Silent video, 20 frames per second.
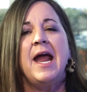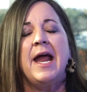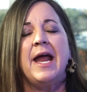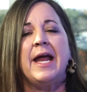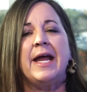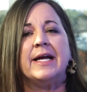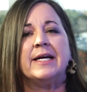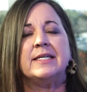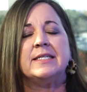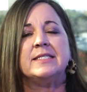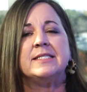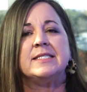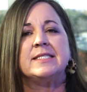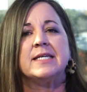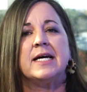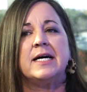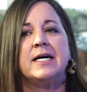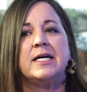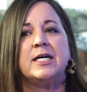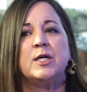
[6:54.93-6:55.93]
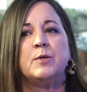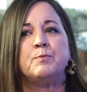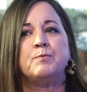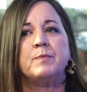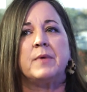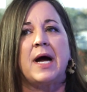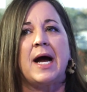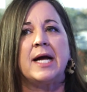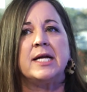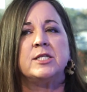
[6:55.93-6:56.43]
And
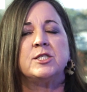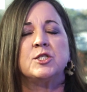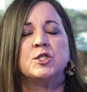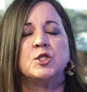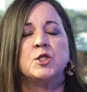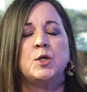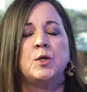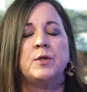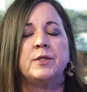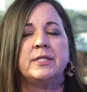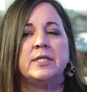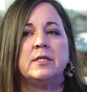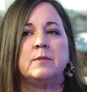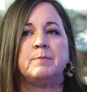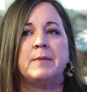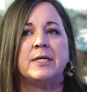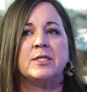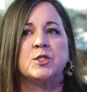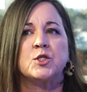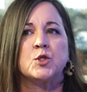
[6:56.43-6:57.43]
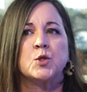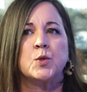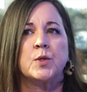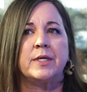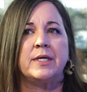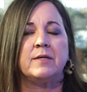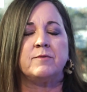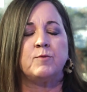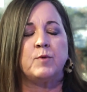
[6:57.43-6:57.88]
I just told him my story of